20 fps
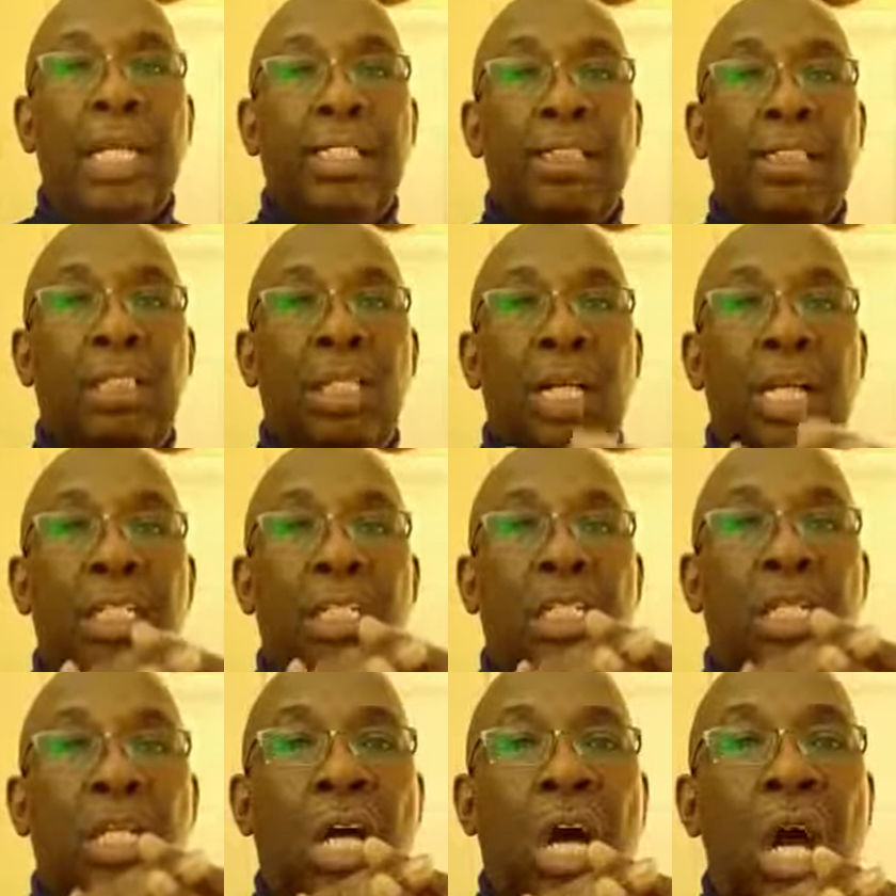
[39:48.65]
As
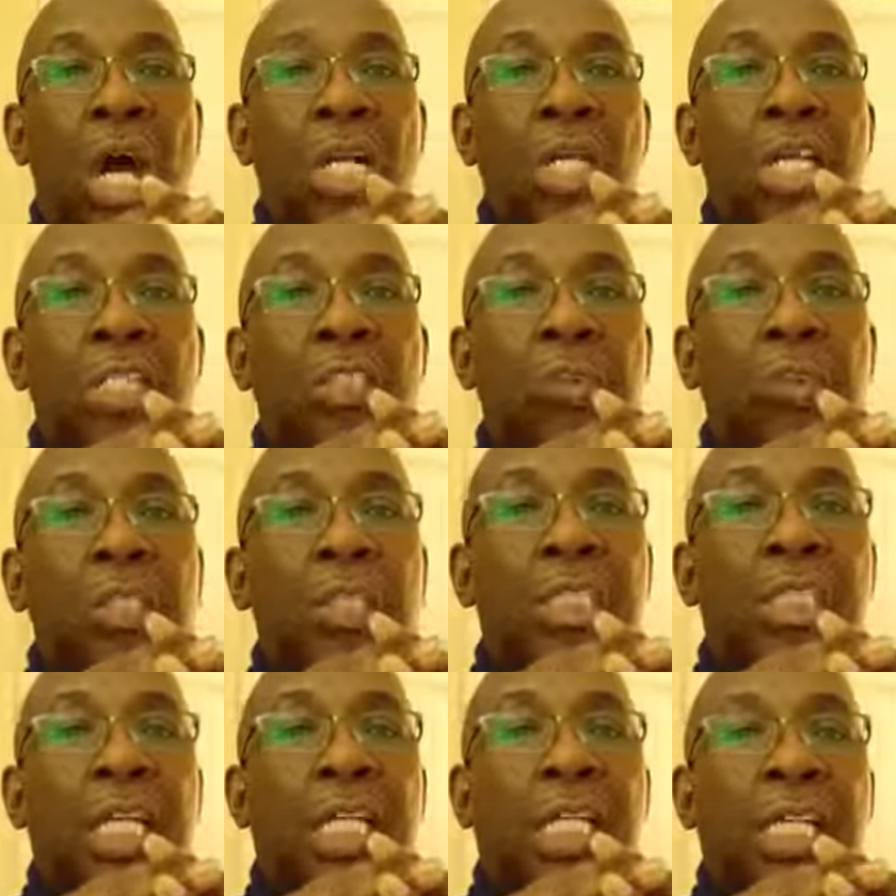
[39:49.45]
long as
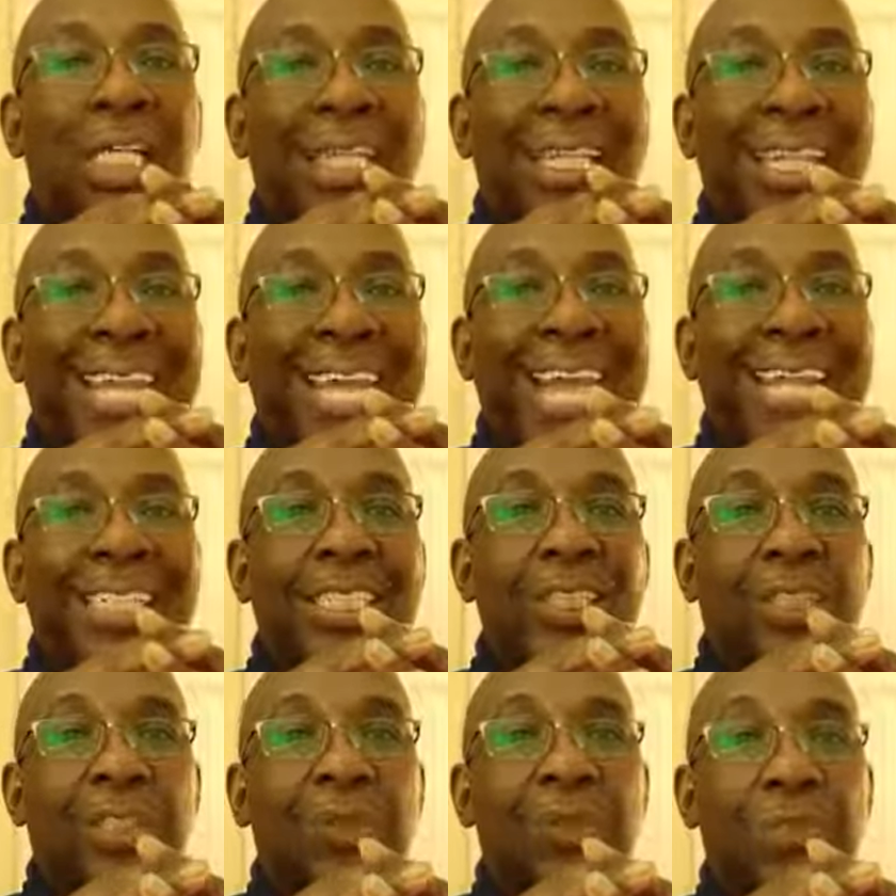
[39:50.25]
we stay
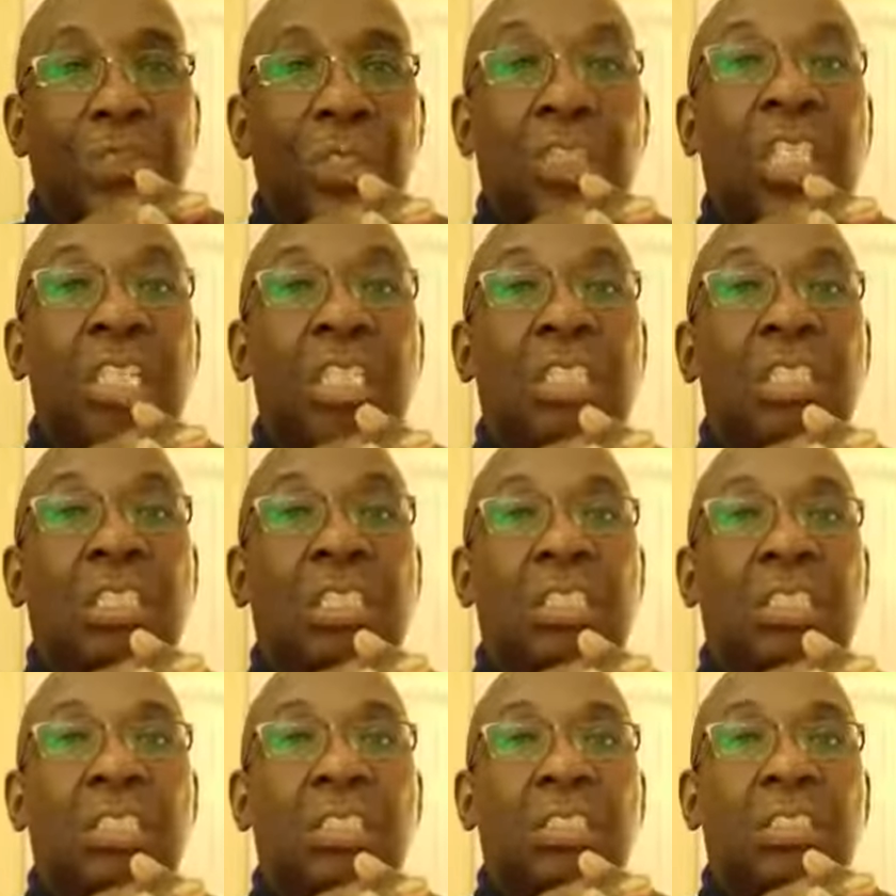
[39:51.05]
connected to
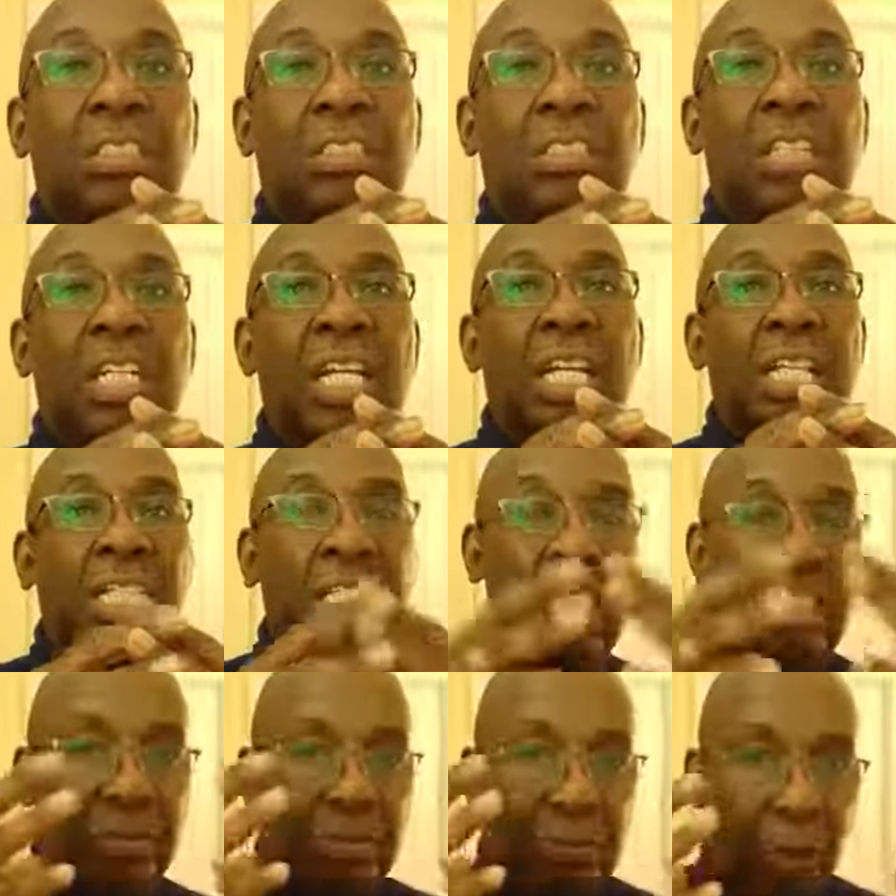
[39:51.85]
Jesus
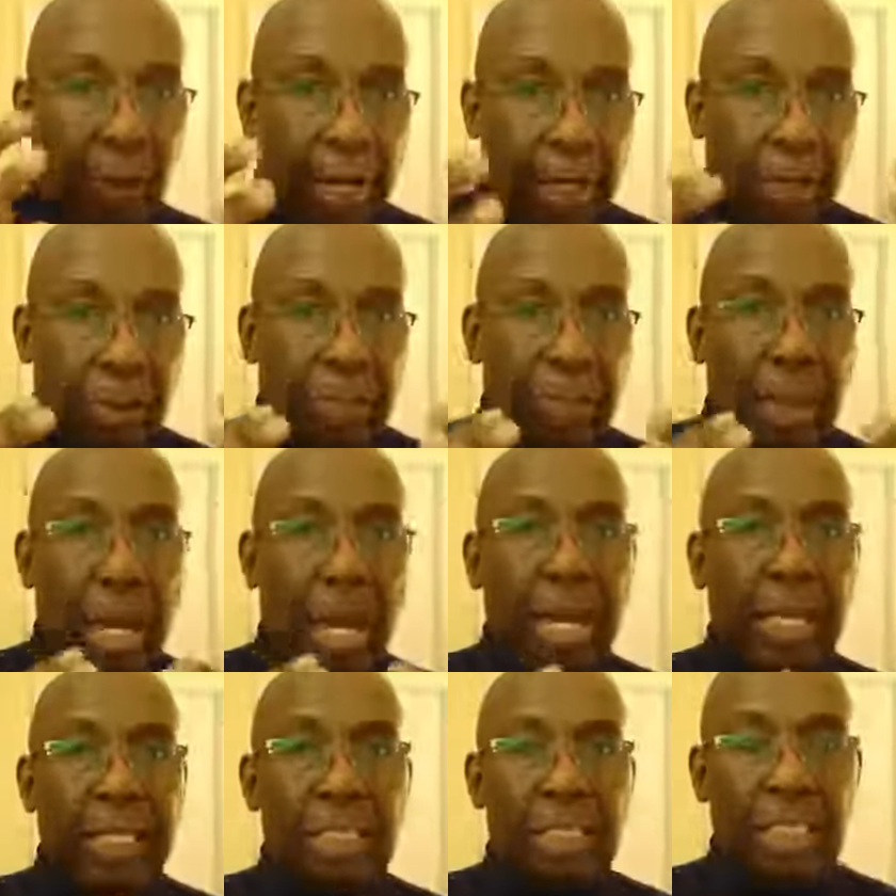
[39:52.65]
in these frail
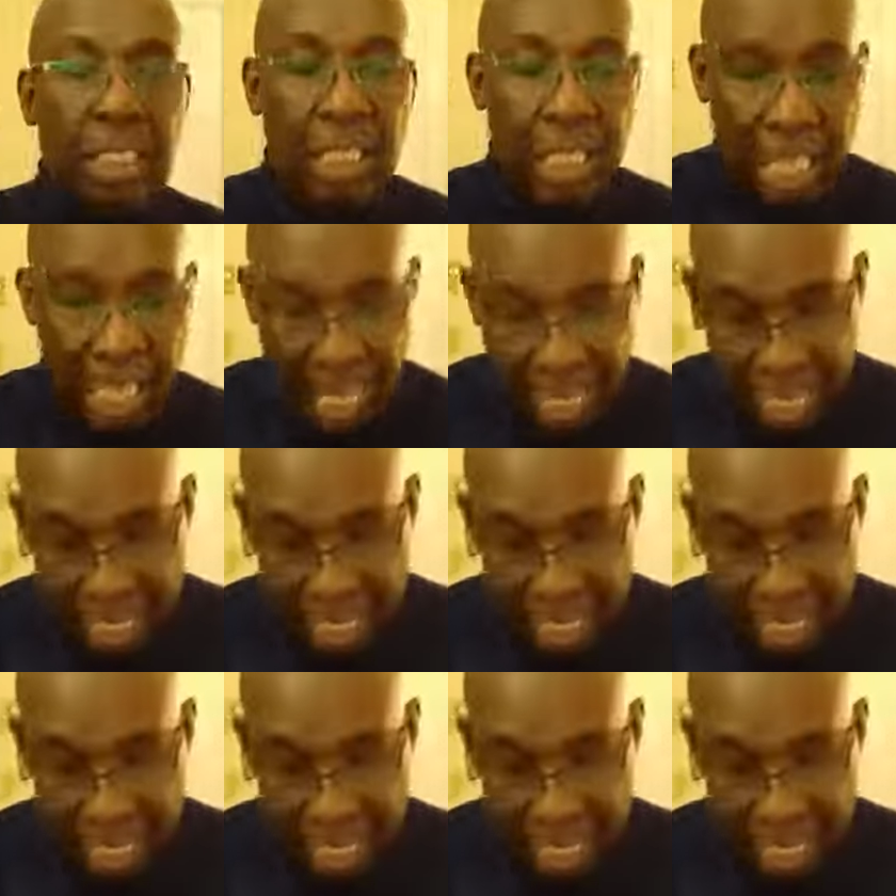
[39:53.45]
bodies and